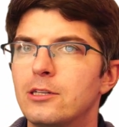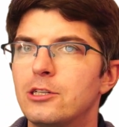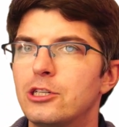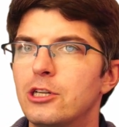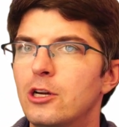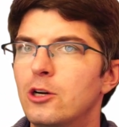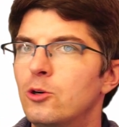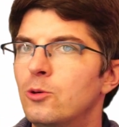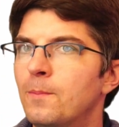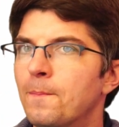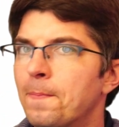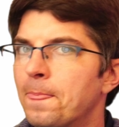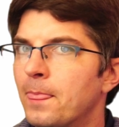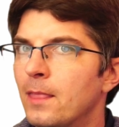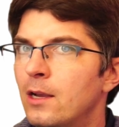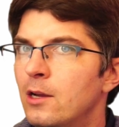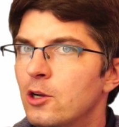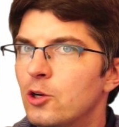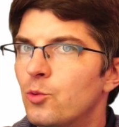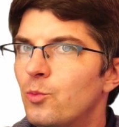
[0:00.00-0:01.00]
So
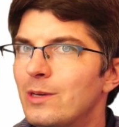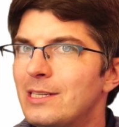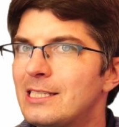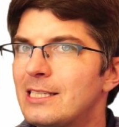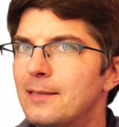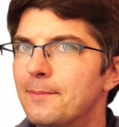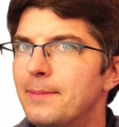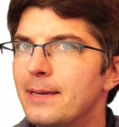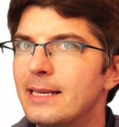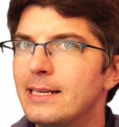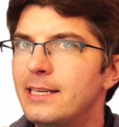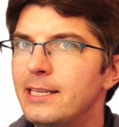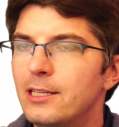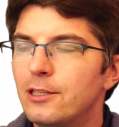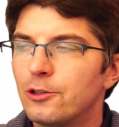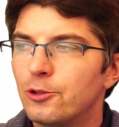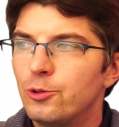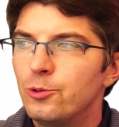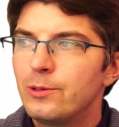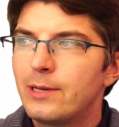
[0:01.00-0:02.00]
what's the big
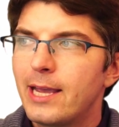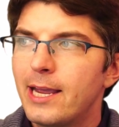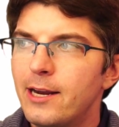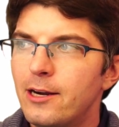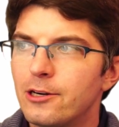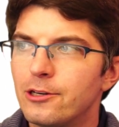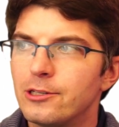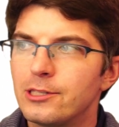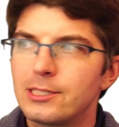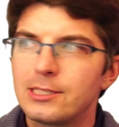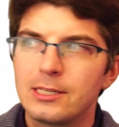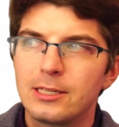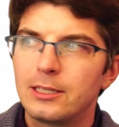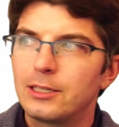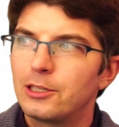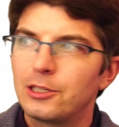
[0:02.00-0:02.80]
deal? Who cares?